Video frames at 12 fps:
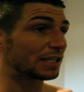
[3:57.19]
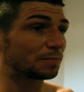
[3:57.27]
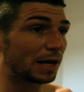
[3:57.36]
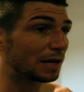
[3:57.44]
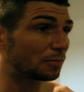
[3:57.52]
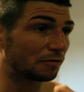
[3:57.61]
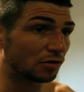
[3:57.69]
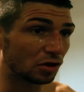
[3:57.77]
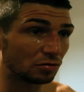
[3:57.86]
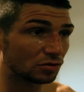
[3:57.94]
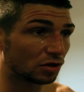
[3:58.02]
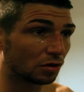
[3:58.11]
It's
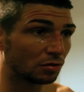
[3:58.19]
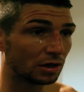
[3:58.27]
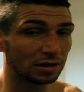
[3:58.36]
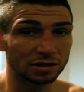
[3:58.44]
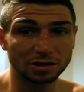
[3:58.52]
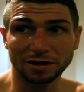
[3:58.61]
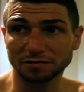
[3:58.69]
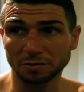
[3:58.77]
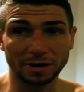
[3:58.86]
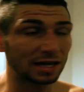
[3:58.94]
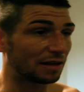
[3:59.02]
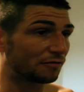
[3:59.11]
pay-per-view, so they're going to have to
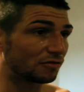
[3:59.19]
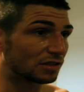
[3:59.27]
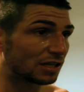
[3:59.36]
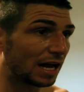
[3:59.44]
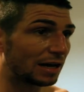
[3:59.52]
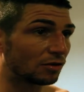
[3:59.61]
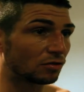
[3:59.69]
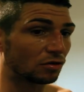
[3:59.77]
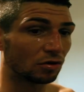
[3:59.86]
make it for a title